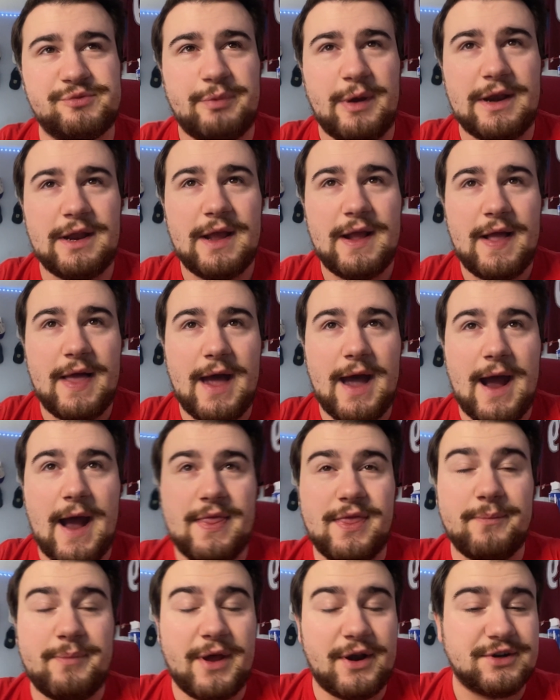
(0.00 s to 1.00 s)
but
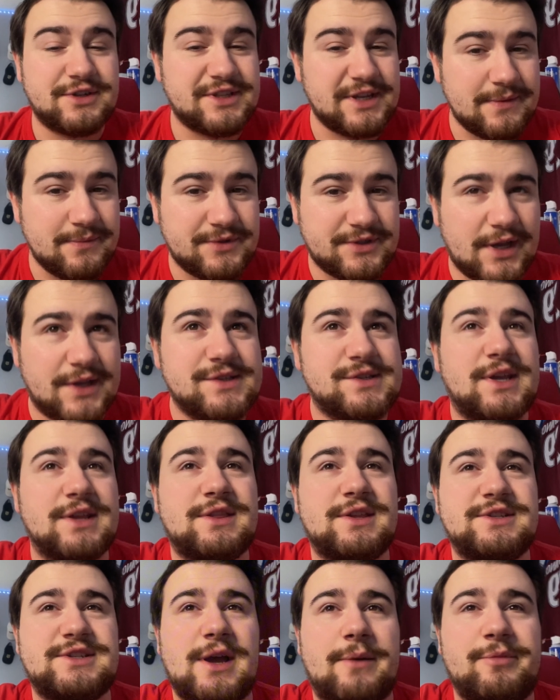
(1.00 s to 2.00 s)
the better team does
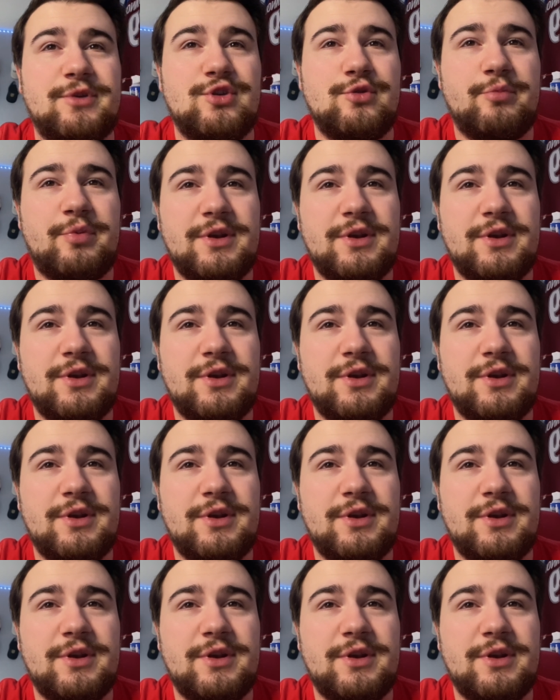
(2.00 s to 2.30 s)
get the W.